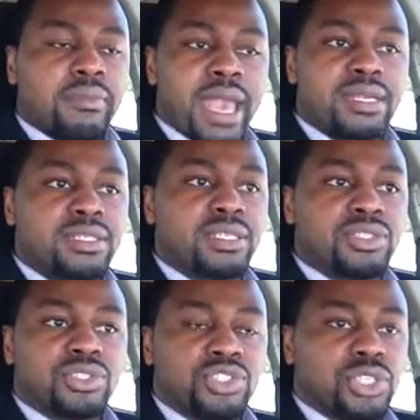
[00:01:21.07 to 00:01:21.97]

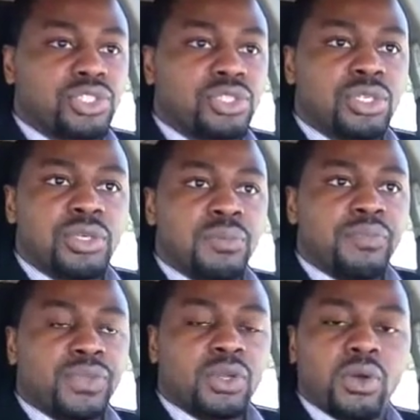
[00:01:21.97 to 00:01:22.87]
masses just
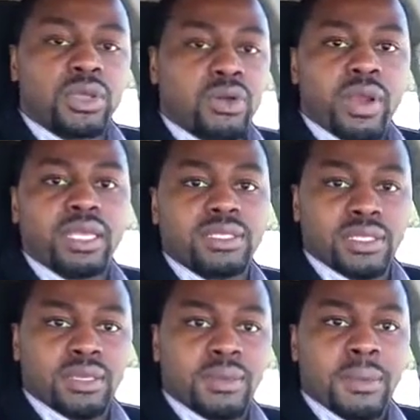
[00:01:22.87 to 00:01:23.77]
going
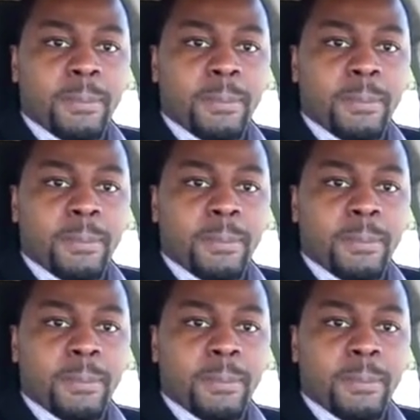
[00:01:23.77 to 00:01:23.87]
crazy,